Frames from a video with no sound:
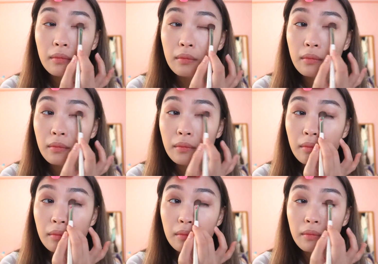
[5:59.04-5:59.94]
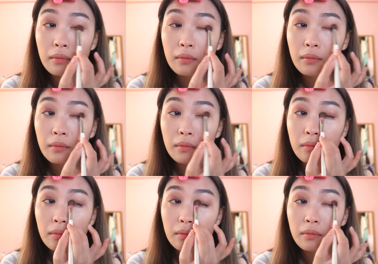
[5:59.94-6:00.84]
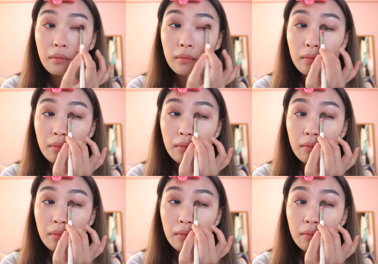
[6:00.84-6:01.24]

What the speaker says: Nothing is said.